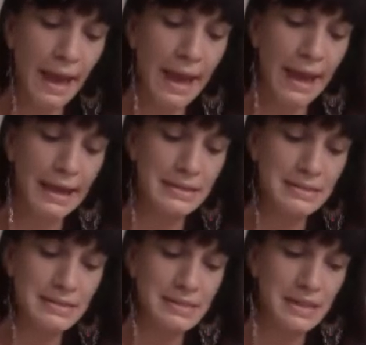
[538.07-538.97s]

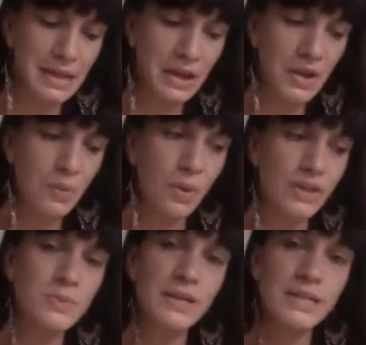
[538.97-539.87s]
and
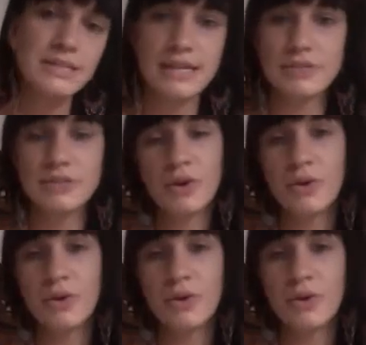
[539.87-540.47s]
once we can start to